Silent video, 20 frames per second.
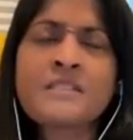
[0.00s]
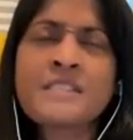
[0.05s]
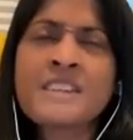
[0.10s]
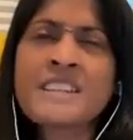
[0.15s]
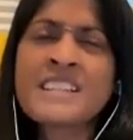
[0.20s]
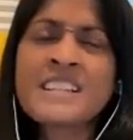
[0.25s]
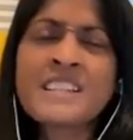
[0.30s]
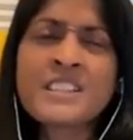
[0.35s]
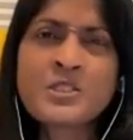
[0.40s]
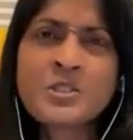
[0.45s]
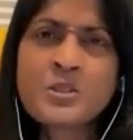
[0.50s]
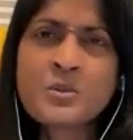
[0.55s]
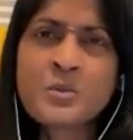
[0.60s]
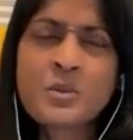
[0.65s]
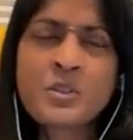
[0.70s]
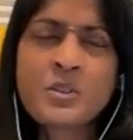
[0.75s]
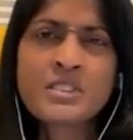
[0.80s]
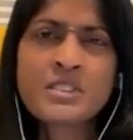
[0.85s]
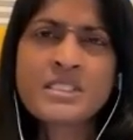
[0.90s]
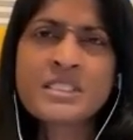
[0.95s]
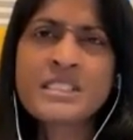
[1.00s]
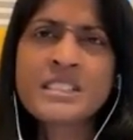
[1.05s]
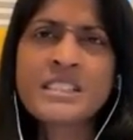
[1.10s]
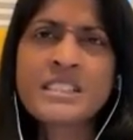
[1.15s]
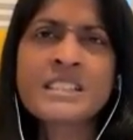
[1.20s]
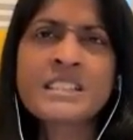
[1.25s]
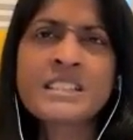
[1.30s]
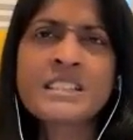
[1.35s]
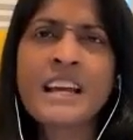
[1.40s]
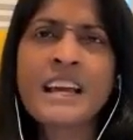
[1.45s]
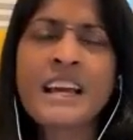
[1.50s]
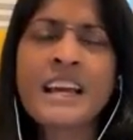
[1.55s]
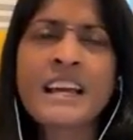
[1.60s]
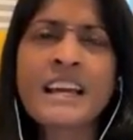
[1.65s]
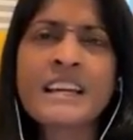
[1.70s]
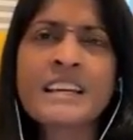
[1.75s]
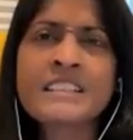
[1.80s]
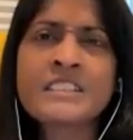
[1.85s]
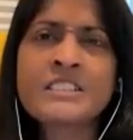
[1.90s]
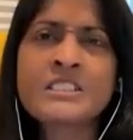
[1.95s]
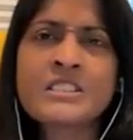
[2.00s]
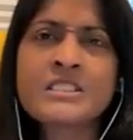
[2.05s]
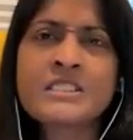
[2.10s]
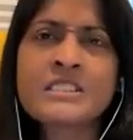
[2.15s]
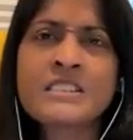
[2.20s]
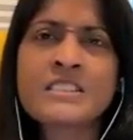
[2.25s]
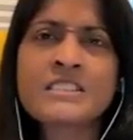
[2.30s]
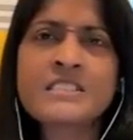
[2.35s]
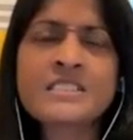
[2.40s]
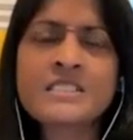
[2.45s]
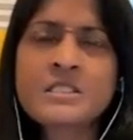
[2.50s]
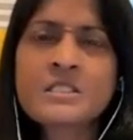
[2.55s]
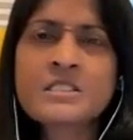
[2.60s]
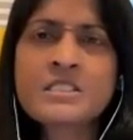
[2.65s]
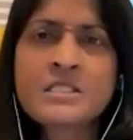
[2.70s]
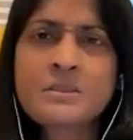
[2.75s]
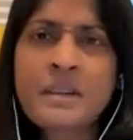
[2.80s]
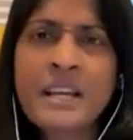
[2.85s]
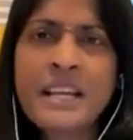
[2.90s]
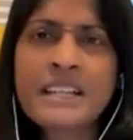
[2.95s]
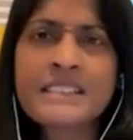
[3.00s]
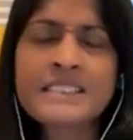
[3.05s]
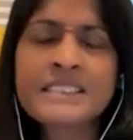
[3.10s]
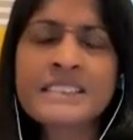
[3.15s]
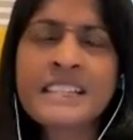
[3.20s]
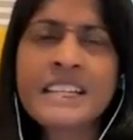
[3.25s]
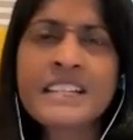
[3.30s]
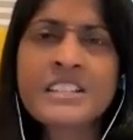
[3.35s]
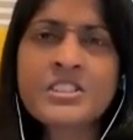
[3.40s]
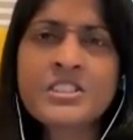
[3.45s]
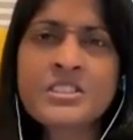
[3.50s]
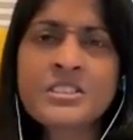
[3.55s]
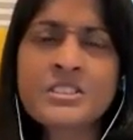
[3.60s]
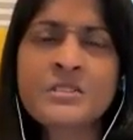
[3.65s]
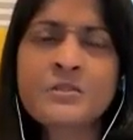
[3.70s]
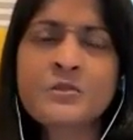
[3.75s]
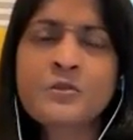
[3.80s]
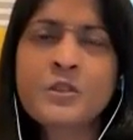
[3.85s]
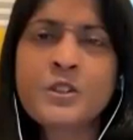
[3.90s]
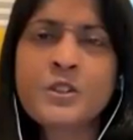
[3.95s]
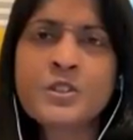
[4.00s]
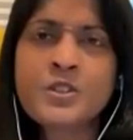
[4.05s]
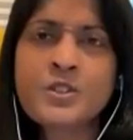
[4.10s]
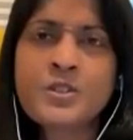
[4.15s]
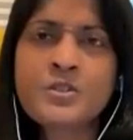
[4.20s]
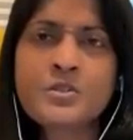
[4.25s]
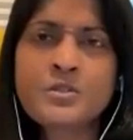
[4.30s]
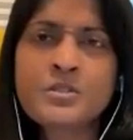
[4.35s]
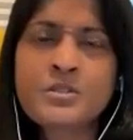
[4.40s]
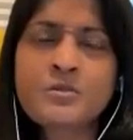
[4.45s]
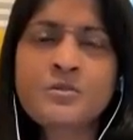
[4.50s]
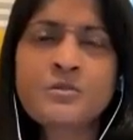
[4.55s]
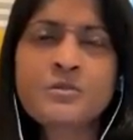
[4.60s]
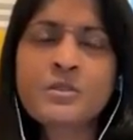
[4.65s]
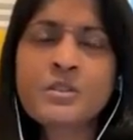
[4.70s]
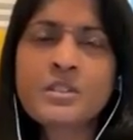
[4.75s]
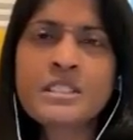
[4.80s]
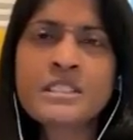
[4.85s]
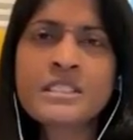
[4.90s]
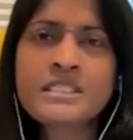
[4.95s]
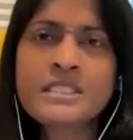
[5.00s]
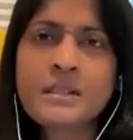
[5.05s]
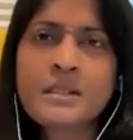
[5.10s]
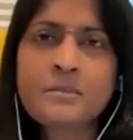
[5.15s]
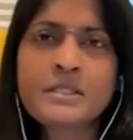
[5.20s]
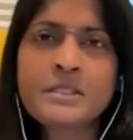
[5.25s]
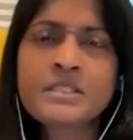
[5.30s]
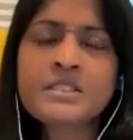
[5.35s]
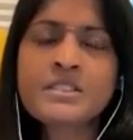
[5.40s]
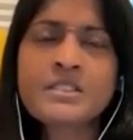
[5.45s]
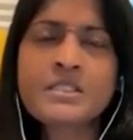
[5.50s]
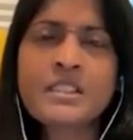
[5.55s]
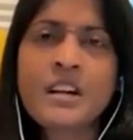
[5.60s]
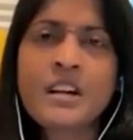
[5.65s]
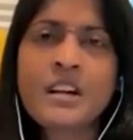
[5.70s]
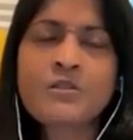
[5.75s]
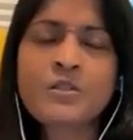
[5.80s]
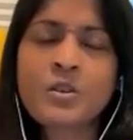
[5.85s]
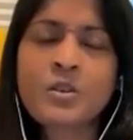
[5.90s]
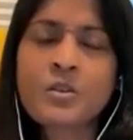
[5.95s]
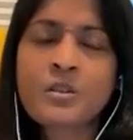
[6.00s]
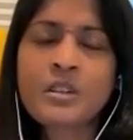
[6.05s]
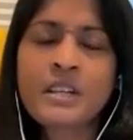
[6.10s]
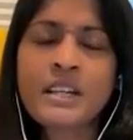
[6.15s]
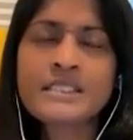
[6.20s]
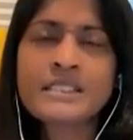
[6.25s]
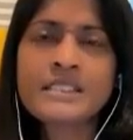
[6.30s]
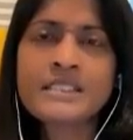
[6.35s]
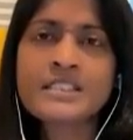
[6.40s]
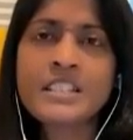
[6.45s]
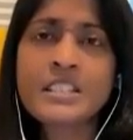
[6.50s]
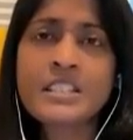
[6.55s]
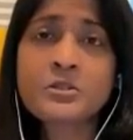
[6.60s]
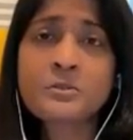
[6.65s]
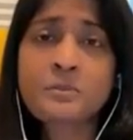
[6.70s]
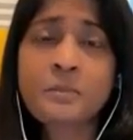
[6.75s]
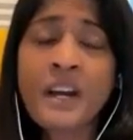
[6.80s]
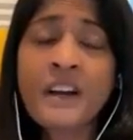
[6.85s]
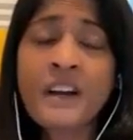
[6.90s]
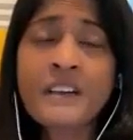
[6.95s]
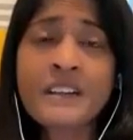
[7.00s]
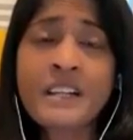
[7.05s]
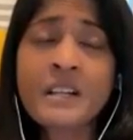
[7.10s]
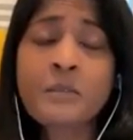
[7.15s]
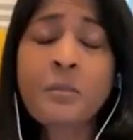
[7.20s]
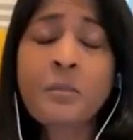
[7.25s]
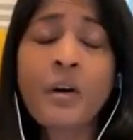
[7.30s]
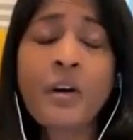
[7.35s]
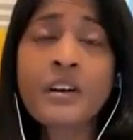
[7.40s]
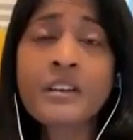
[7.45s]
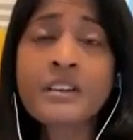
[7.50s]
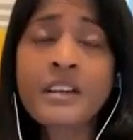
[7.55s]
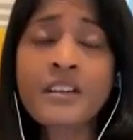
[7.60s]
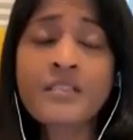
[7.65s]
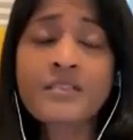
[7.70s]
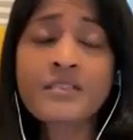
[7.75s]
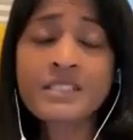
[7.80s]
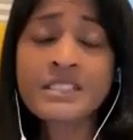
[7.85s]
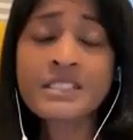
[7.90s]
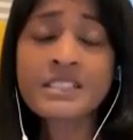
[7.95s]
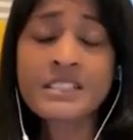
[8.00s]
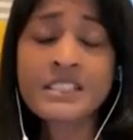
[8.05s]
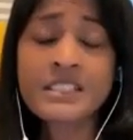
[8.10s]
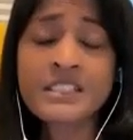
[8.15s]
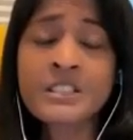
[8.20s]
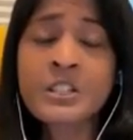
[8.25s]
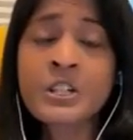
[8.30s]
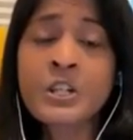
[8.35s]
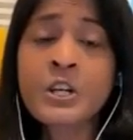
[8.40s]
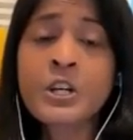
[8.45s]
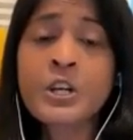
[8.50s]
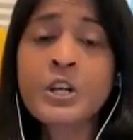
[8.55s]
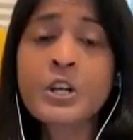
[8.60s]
feelings towards it, and there's still some hesitation for you to fully step into that role as a gentle parent. And part of that reason